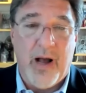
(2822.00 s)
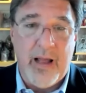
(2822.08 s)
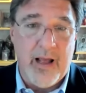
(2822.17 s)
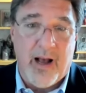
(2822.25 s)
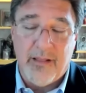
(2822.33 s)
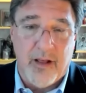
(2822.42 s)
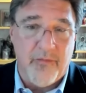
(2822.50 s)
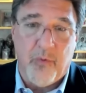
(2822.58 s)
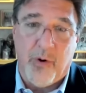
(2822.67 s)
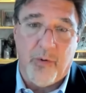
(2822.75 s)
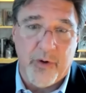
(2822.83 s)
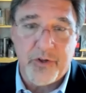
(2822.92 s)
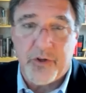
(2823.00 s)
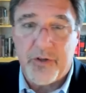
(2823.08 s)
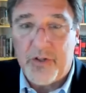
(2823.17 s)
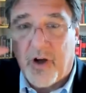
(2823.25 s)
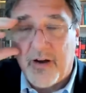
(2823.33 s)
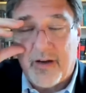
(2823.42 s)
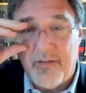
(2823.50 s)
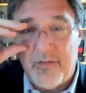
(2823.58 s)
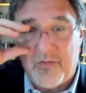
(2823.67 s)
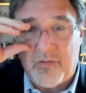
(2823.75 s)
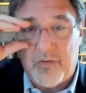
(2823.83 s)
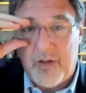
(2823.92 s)
I, I love what Richard
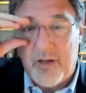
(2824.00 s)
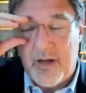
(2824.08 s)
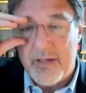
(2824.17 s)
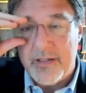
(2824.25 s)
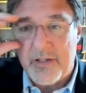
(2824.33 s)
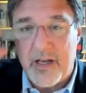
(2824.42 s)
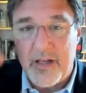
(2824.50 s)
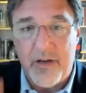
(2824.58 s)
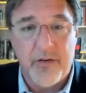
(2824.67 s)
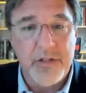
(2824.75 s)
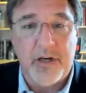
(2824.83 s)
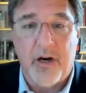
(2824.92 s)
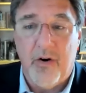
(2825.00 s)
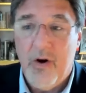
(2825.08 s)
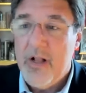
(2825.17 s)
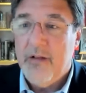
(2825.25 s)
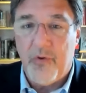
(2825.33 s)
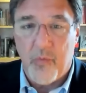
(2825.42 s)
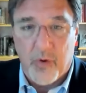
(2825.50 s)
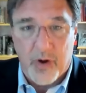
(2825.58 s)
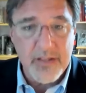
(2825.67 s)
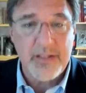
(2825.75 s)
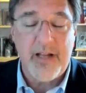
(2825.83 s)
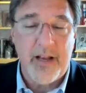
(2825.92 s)
Dawkins uh, said years ago. If you
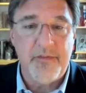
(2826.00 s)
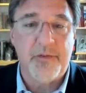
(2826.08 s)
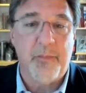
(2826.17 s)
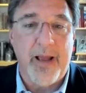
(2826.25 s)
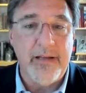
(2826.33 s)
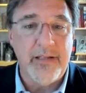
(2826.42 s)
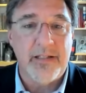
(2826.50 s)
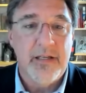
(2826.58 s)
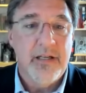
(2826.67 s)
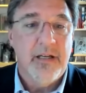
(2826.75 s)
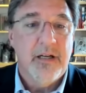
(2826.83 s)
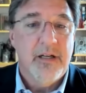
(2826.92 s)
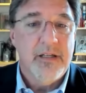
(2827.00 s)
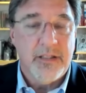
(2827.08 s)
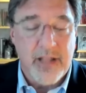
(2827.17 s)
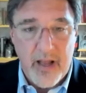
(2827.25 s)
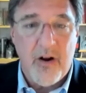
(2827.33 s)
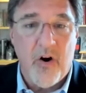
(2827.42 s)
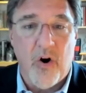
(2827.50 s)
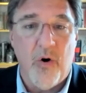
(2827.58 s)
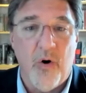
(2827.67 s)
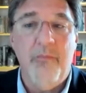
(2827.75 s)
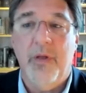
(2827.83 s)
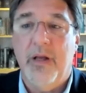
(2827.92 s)
want a safe space, stay at
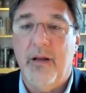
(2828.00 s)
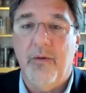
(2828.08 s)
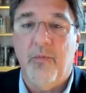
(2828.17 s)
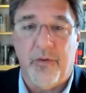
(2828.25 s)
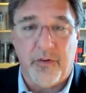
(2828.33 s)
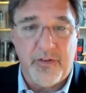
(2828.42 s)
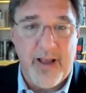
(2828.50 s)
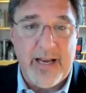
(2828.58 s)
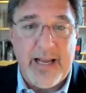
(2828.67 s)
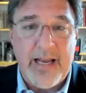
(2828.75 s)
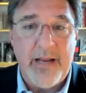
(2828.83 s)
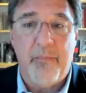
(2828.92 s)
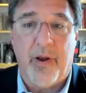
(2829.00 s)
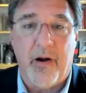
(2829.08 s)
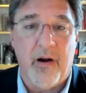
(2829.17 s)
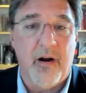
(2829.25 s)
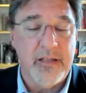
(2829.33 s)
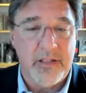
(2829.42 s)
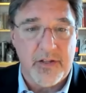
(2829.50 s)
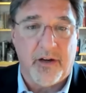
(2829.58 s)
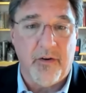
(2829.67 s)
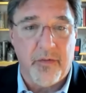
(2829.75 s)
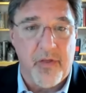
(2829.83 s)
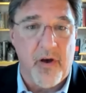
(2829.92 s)
home with your teddy bear and
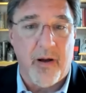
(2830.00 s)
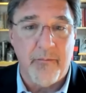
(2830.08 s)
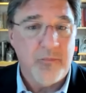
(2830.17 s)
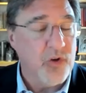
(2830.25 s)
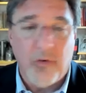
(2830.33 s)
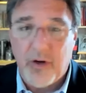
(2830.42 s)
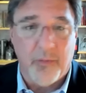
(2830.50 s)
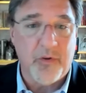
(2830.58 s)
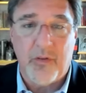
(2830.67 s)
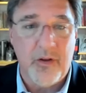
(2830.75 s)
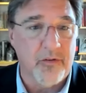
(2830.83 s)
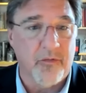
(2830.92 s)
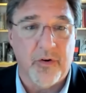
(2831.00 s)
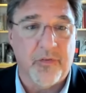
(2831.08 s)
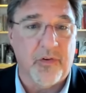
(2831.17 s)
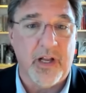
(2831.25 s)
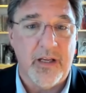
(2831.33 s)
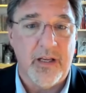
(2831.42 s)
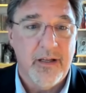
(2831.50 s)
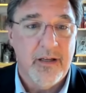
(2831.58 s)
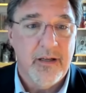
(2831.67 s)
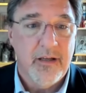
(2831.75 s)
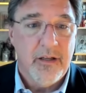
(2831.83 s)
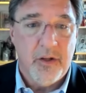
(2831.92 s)
suck your thumb. Don't come to the university.
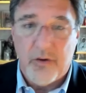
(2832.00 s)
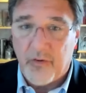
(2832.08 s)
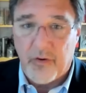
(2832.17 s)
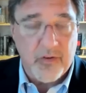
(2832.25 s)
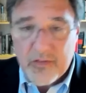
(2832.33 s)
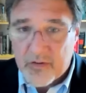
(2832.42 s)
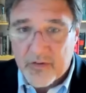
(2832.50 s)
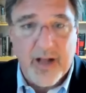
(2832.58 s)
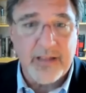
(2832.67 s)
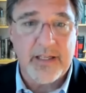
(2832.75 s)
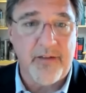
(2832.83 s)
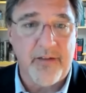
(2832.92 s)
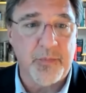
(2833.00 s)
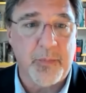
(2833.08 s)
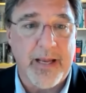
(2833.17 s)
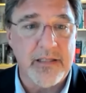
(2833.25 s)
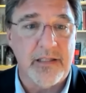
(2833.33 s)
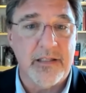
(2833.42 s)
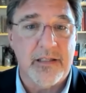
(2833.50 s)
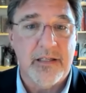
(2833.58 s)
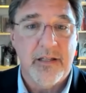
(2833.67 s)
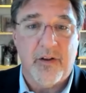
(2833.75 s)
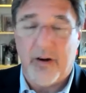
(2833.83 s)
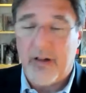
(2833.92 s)
Universities are not safe spaces.
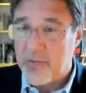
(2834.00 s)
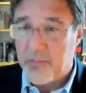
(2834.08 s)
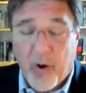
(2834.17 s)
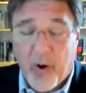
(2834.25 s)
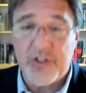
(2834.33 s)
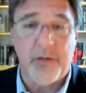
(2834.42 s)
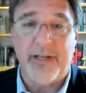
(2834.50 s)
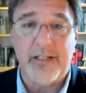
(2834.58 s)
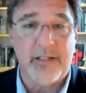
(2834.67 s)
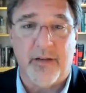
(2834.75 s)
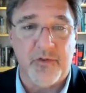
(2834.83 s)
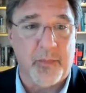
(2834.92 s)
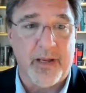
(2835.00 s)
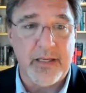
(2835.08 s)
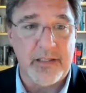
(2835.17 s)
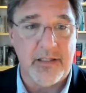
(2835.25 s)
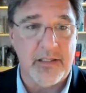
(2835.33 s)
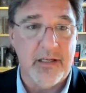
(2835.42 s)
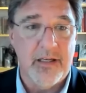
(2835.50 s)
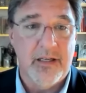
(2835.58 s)
They're not supposed to be safe spaces.